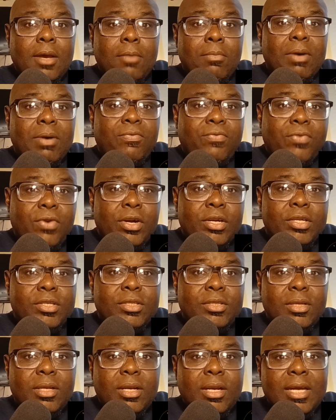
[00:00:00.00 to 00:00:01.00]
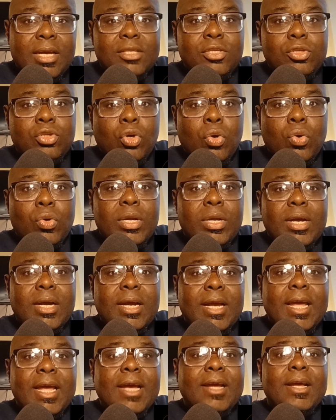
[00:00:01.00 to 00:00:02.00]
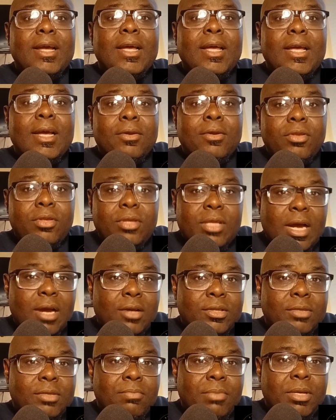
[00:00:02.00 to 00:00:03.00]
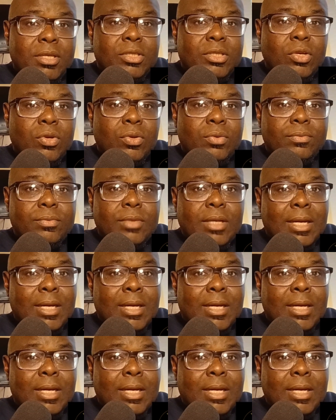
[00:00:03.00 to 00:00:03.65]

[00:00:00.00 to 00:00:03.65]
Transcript: But first, let's throw the 800,000 missile